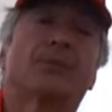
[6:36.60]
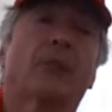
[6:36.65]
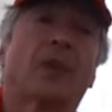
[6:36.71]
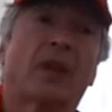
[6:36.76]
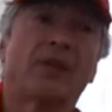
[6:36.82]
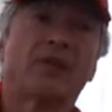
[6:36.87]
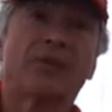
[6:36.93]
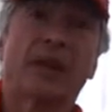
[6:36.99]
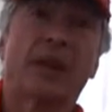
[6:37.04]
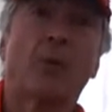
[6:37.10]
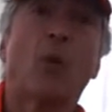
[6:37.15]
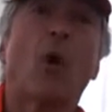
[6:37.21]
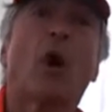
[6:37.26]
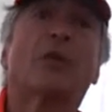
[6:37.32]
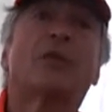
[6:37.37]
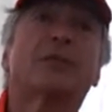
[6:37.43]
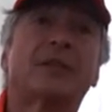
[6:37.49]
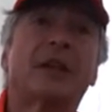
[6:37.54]
If they
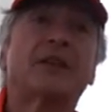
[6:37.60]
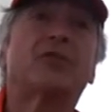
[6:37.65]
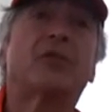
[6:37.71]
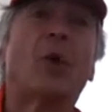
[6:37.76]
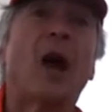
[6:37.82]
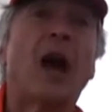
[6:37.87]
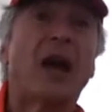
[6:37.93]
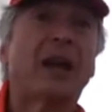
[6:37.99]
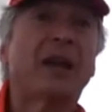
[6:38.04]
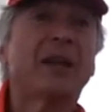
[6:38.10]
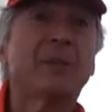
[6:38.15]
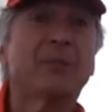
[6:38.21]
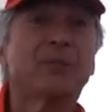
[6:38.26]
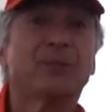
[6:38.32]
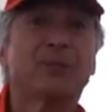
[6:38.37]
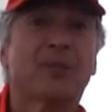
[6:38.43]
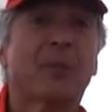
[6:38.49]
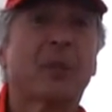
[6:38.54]
want, they try.
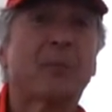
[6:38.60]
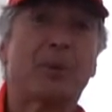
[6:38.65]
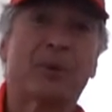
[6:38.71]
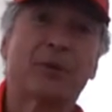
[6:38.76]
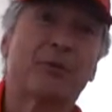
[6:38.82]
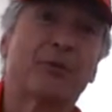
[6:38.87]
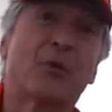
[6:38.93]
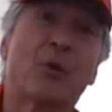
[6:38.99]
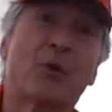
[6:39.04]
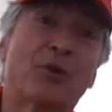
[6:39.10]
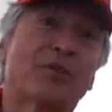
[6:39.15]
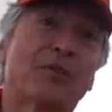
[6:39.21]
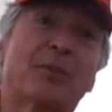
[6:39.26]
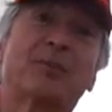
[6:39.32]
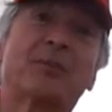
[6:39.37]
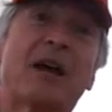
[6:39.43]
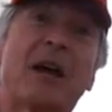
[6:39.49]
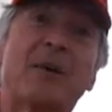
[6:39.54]
But of course,
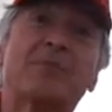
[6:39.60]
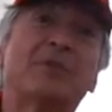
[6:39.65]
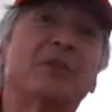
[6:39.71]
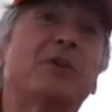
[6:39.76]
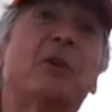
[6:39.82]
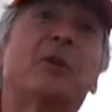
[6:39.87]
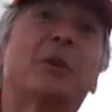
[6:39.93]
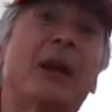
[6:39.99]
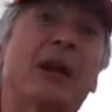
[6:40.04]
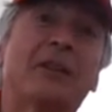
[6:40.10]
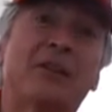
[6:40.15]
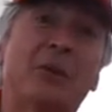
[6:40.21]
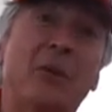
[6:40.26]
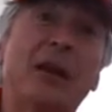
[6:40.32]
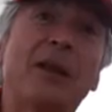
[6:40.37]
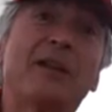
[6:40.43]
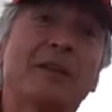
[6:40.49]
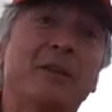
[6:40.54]
sometimes you don't get the
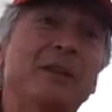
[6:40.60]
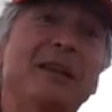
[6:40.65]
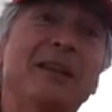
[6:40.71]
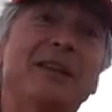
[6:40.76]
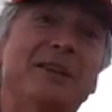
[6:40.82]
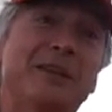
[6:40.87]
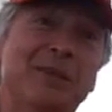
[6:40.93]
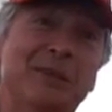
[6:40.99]
wind you need to,